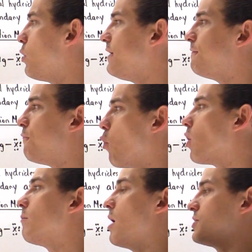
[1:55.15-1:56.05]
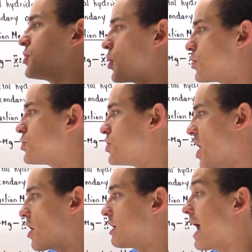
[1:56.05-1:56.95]
we form a
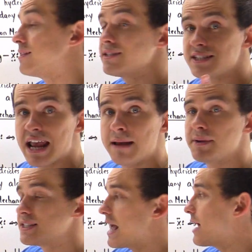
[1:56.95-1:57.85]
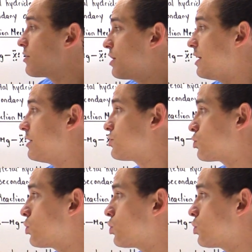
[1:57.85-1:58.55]
tertiary. And the same exact thing is